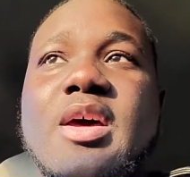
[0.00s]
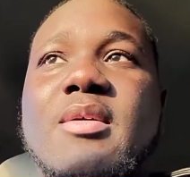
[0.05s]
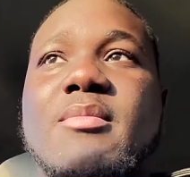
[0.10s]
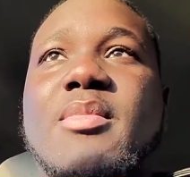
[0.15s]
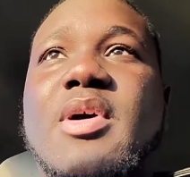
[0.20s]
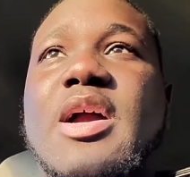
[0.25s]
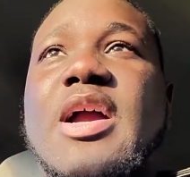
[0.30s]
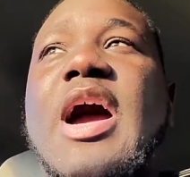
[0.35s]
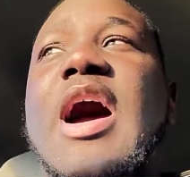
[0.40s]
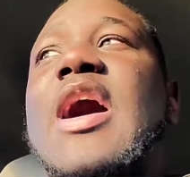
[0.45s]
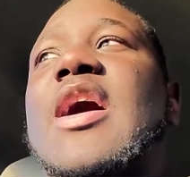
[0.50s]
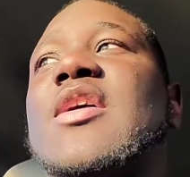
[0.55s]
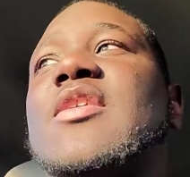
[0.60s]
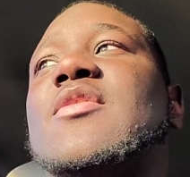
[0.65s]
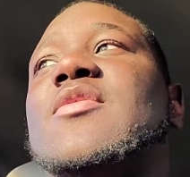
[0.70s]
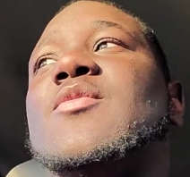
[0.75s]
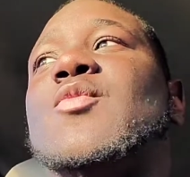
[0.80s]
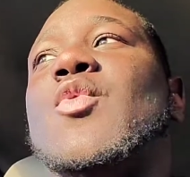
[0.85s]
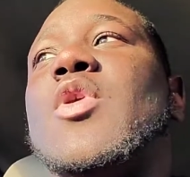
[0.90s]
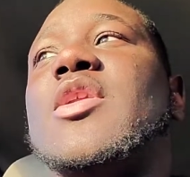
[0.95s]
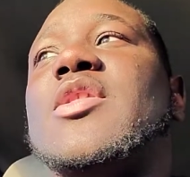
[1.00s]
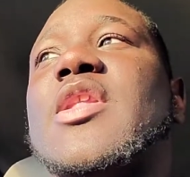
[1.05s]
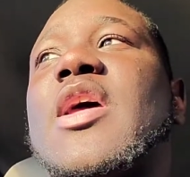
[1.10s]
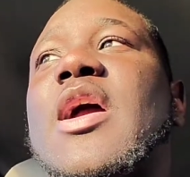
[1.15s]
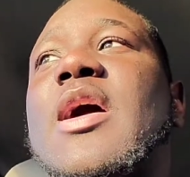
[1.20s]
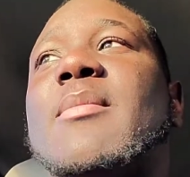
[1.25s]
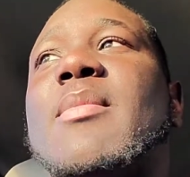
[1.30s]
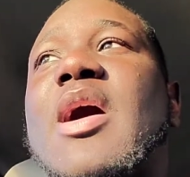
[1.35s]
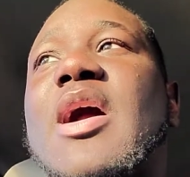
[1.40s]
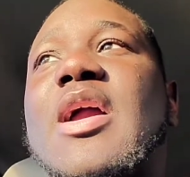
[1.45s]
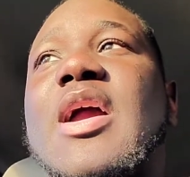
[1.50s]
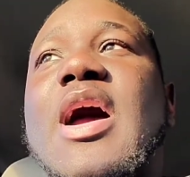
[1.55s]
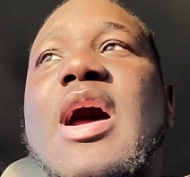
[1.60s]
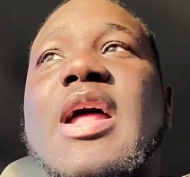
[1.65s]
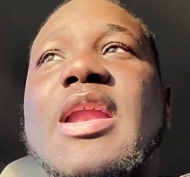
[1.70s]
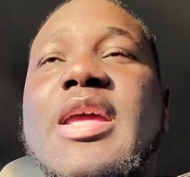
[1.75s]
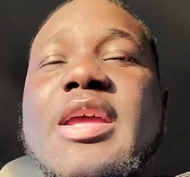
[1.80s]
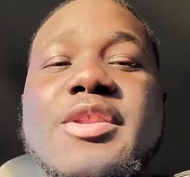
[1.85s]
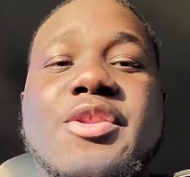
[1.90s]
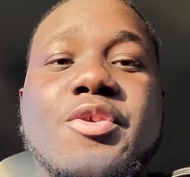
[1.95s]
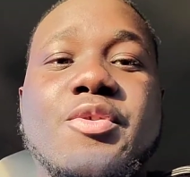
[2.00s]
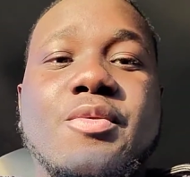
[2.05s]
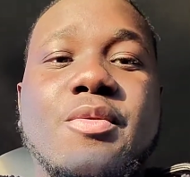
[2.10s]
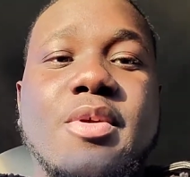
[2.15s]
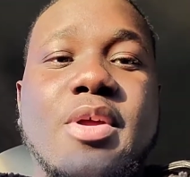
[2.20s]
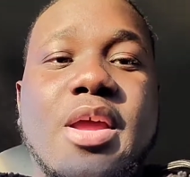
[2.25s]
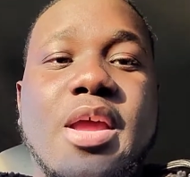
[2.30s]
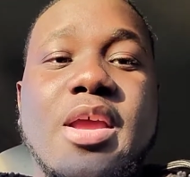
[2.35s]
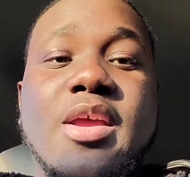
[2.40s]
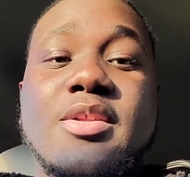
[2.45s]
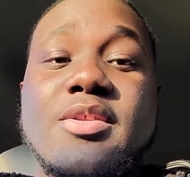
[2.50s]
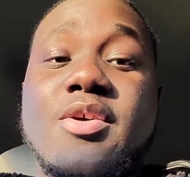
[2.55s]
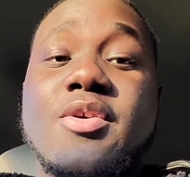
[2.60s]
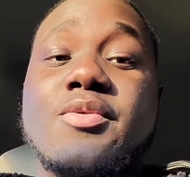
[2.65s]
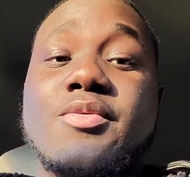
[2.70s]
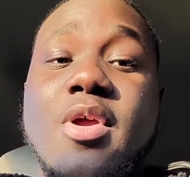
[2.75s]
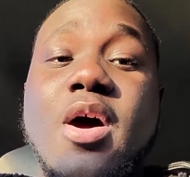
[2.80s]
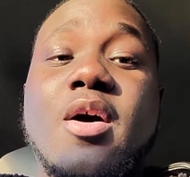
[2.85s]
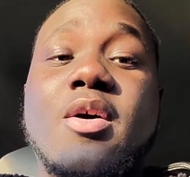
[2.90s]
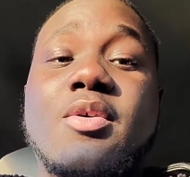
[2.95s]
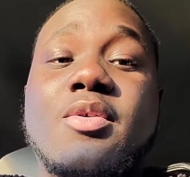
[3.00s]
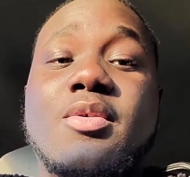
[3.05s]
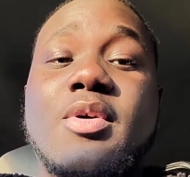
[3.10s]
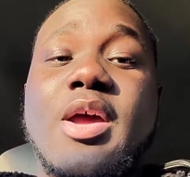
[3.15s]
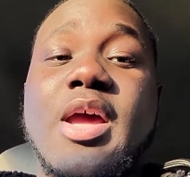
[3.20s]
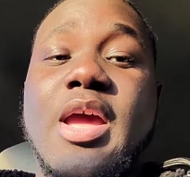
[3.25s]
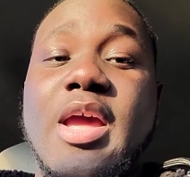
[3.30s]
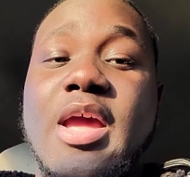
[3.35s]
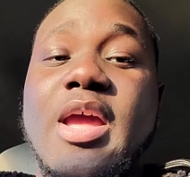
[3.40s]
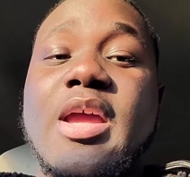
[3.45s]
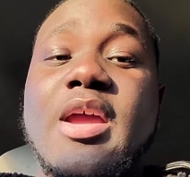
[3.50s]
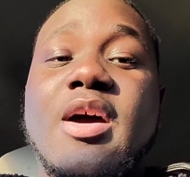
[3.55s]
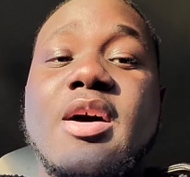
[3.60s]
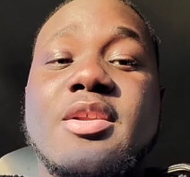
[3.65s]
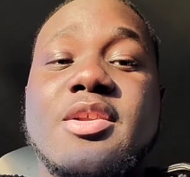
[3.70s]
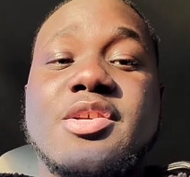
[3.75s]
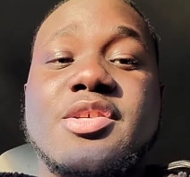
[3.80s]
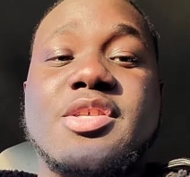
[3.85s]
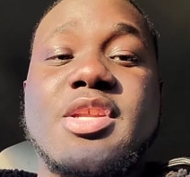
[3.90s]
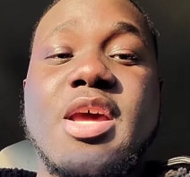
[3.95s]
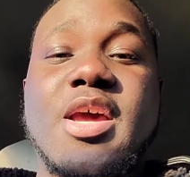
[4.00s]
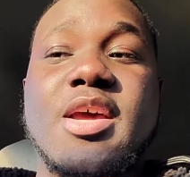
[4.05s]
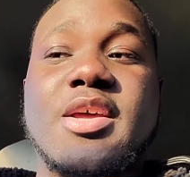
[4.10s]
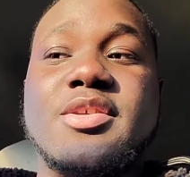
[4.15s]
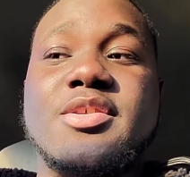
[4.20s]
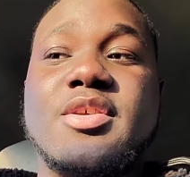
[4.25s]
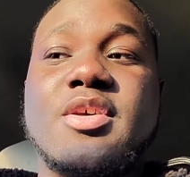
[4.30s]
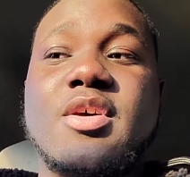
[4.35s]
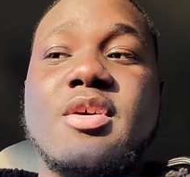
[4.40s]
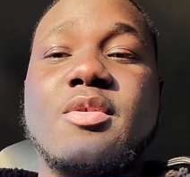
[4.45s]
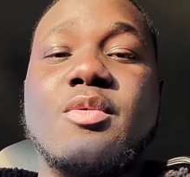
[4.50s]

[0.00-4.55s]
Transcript: But God, one thing about God, he do know and he understands